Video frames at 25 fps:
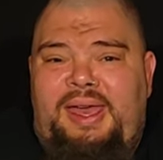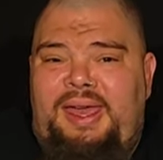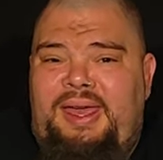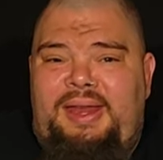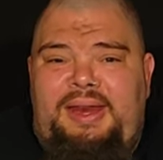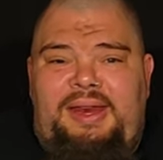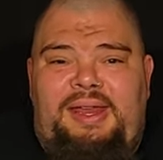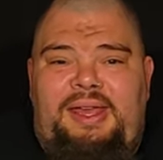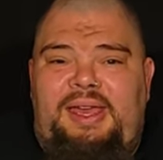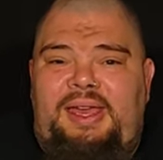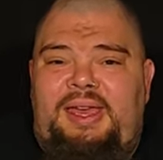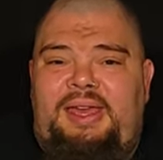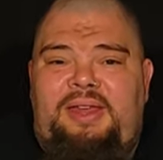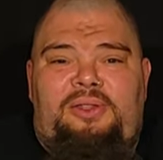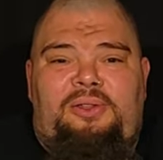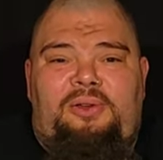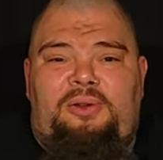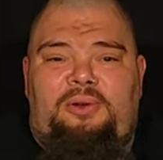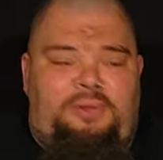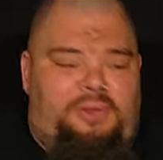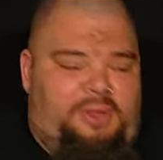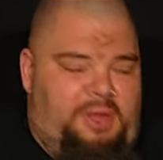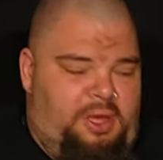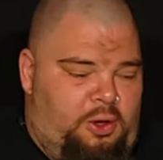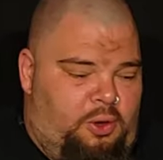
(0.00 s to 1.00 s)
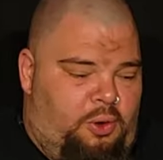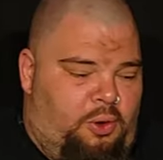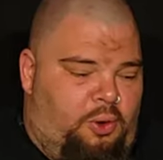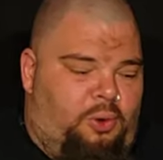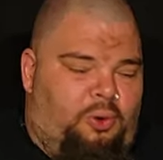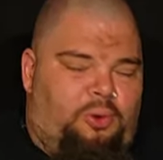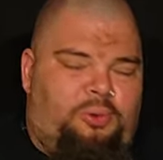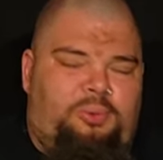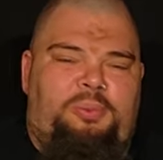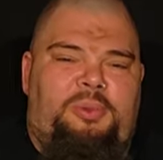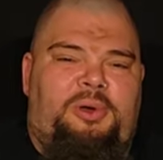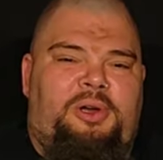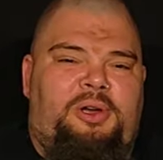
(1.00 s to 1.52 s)
in either the
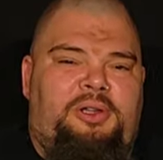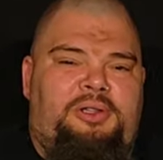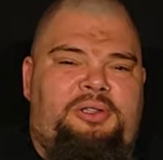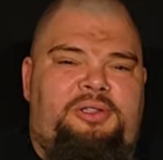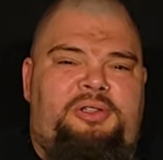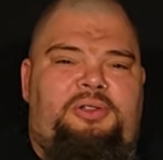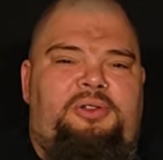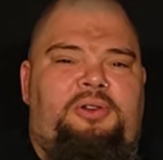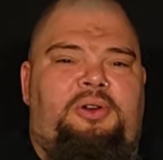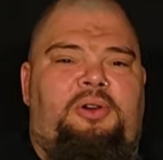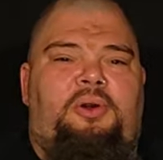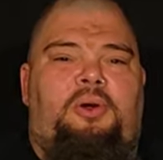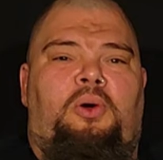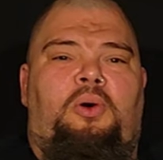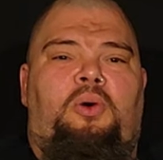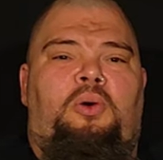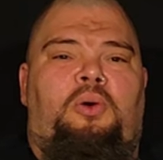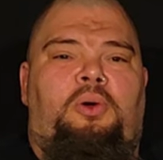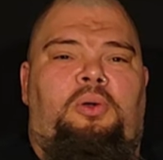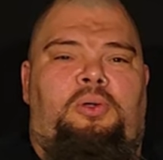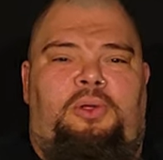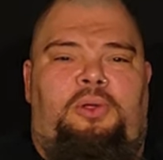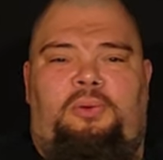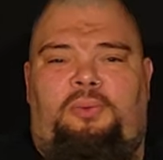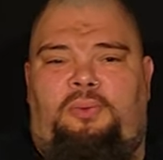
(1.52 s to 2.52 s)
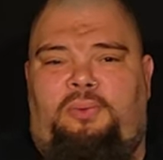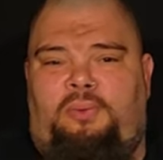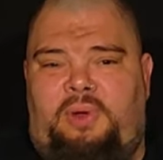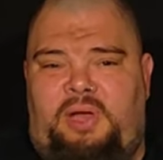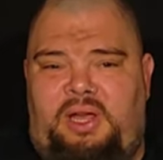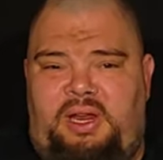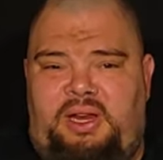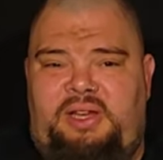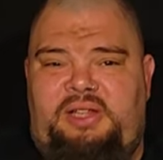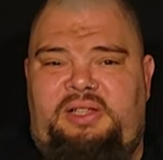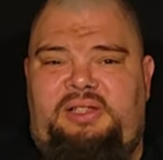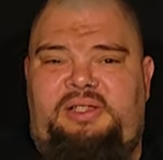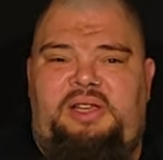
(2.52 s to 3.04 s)
old monster or the
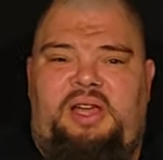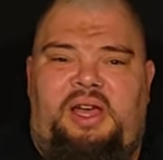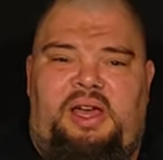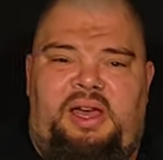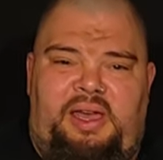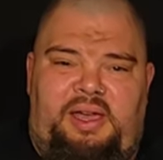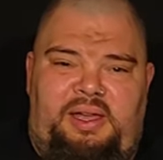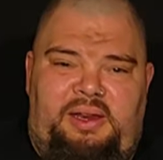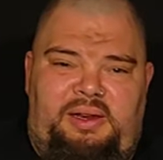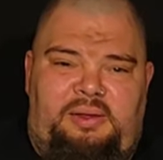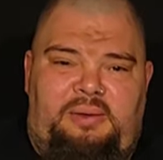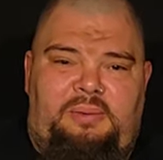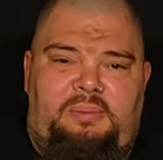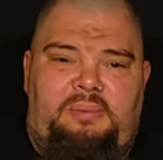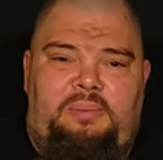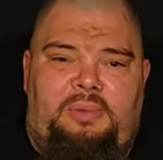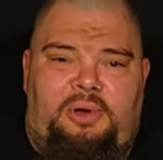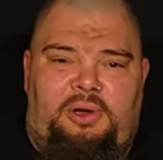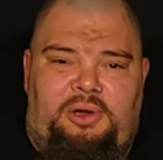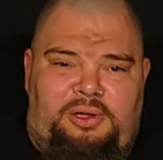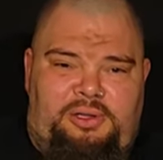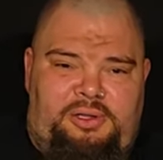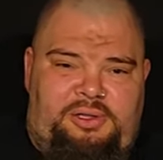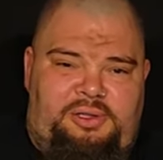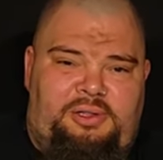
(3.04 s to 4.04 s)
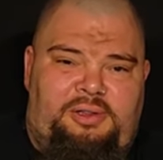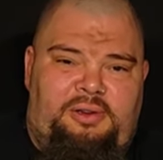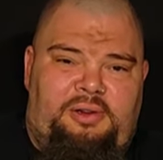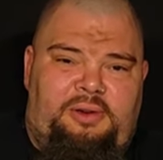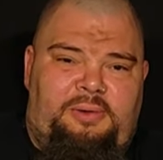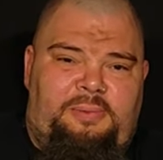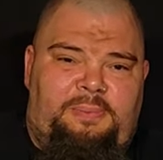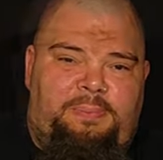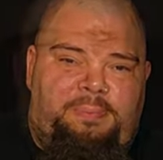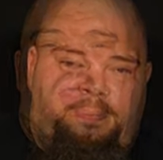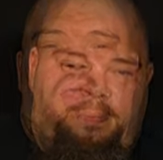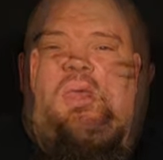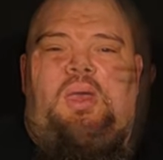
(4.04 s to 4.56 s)
redesigned
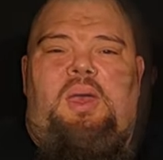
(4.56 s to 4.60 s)
monster.